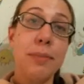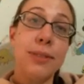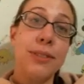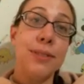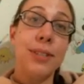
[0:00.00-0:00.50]

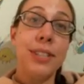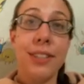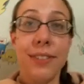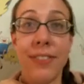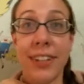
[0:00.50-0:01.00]
So then we
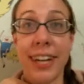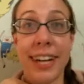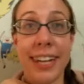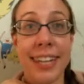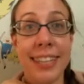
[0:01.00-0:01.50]
could
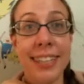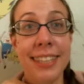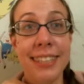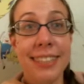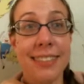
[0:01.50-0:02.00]
apply
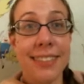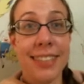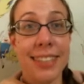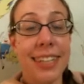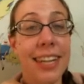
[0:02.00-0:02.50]
this, or